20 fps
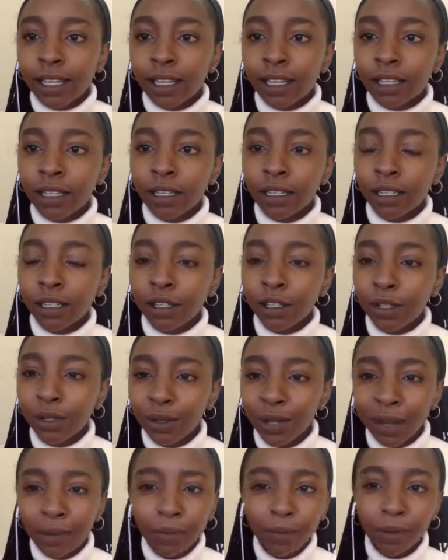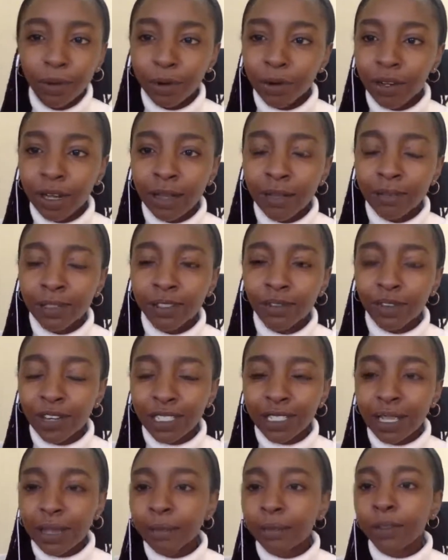UNEP programs, for
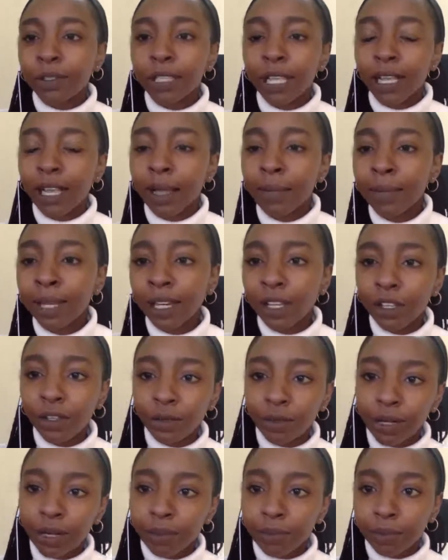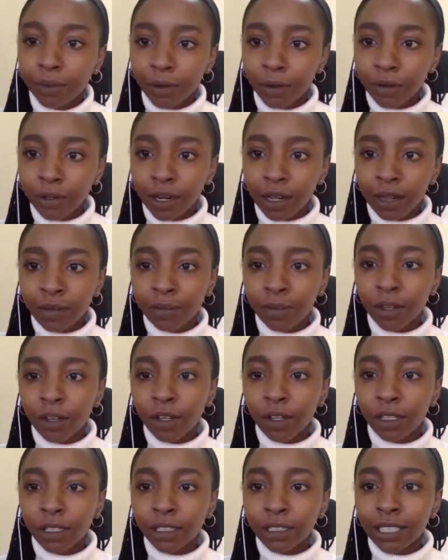example, like I'm in a UNEP program
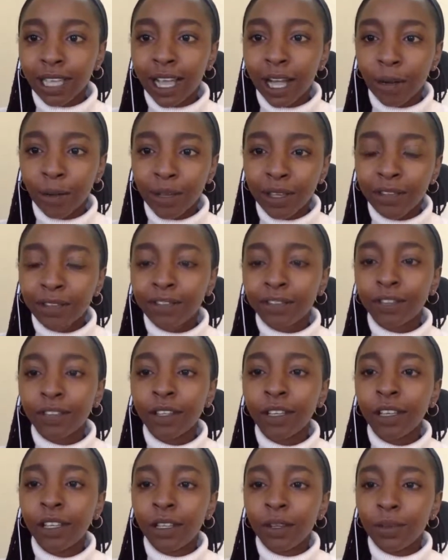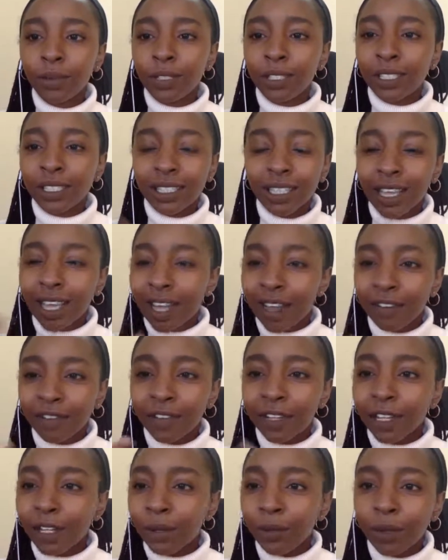called AWIF, which is the
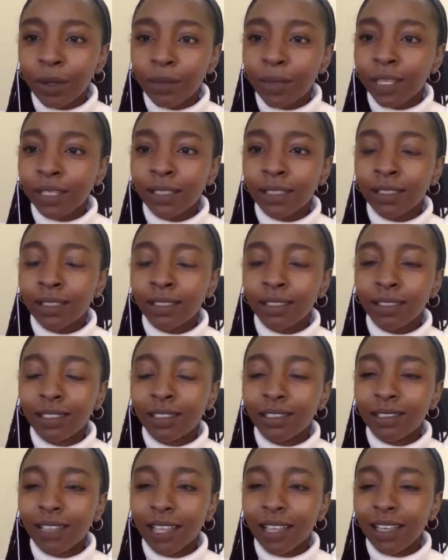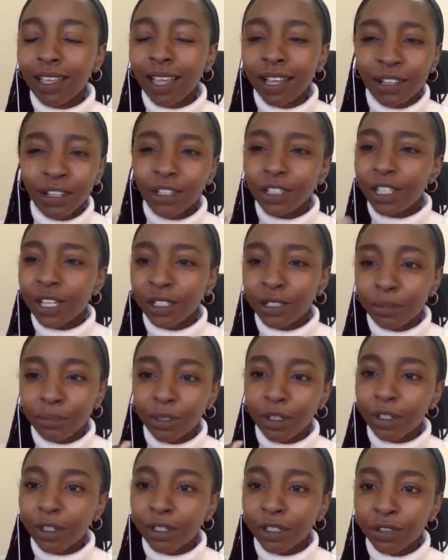African Women's Energy
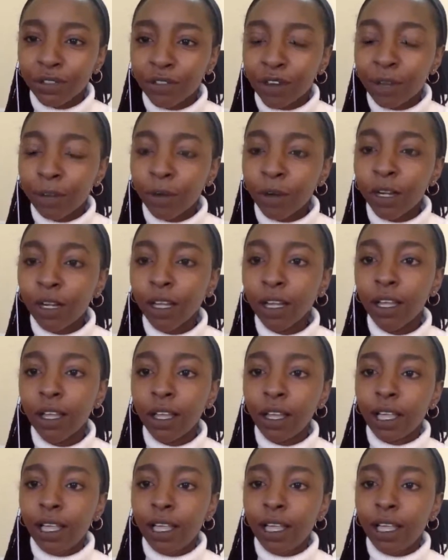Entrepreneurs Framework.